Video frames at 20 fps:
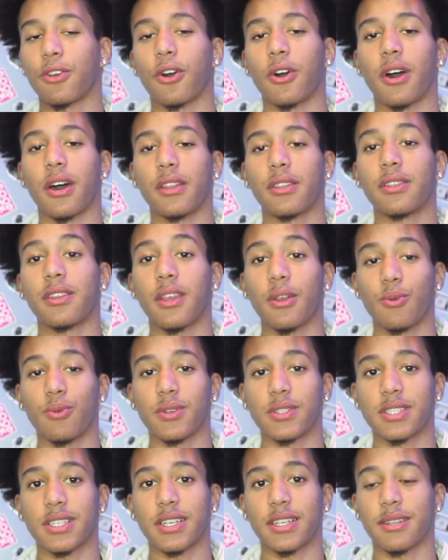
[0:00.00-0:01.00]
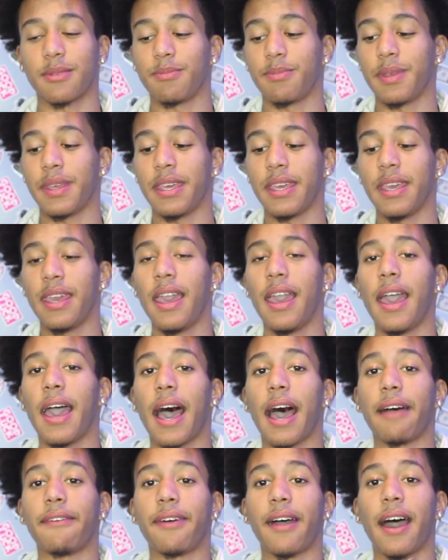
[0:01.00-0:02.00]
thought they was gonna be.
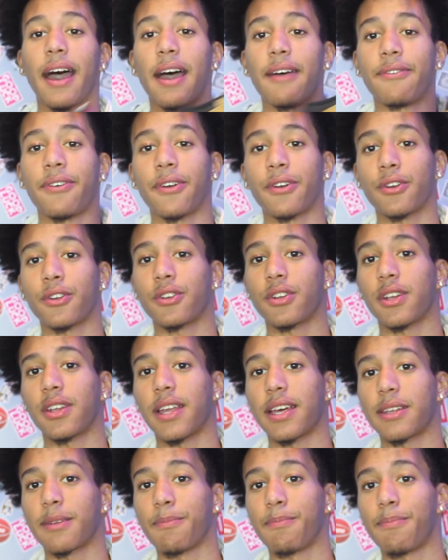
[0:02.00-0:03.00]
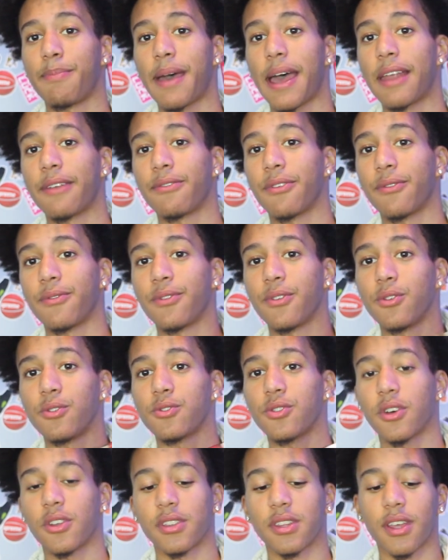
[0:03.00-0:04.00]
I have heard a lot of bad reviews
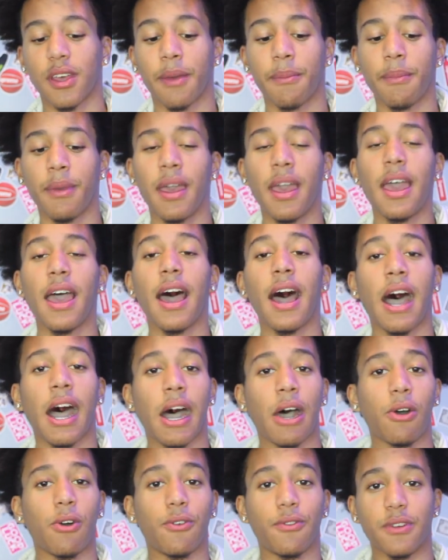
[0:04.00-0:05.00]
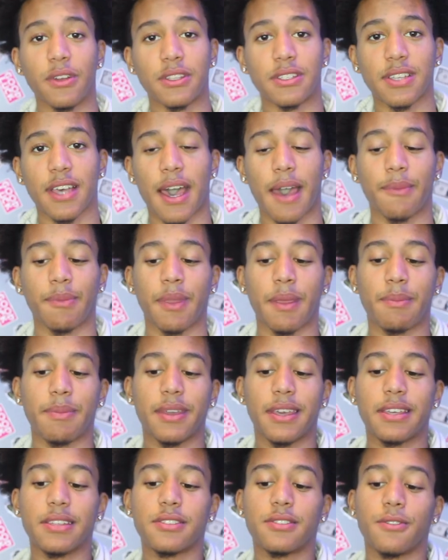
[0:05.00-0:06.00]
on them, how over time they
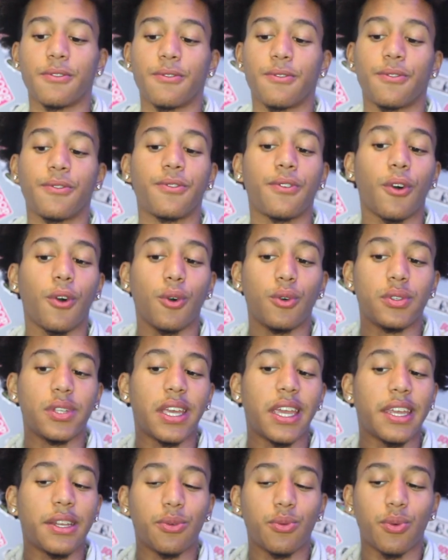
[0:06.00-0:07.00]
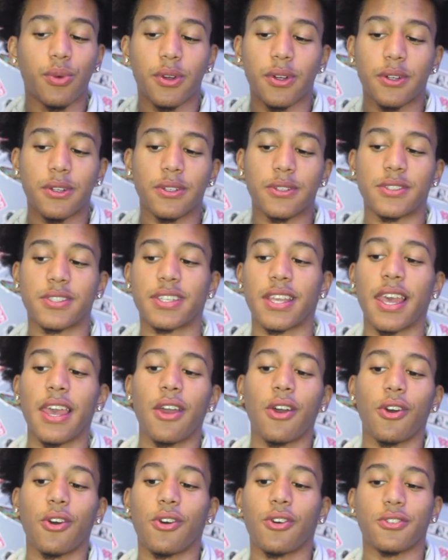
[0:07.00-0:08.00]
begin to fold inwards
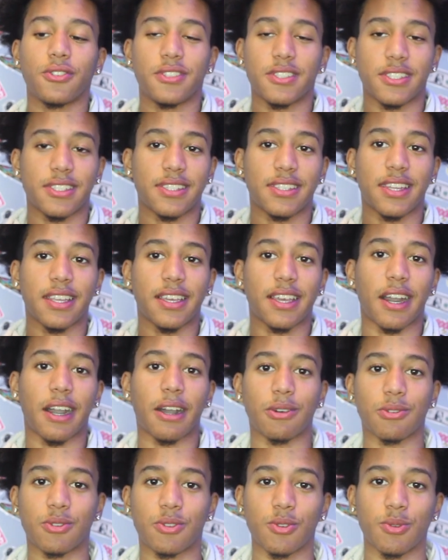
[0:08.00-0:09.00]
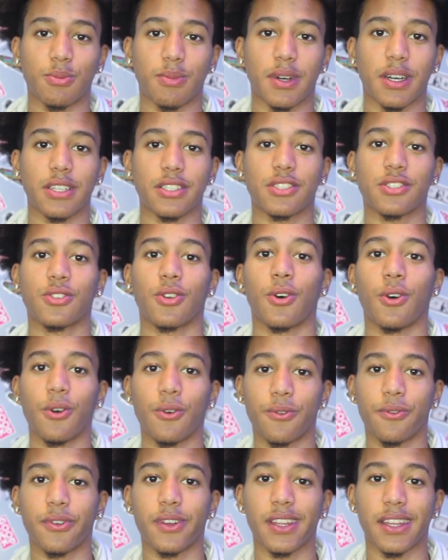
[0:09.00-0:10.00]
or just stick out too much, so
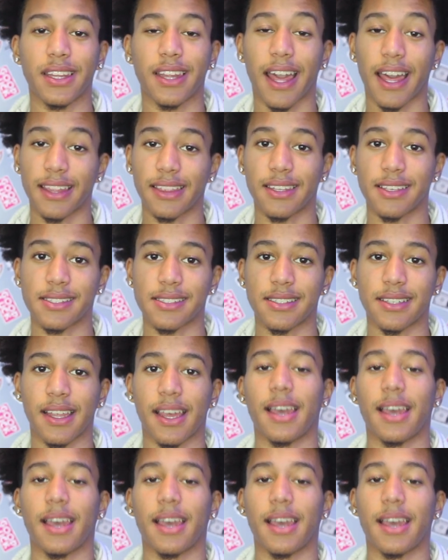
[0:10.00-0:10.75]
hopefully that doesn't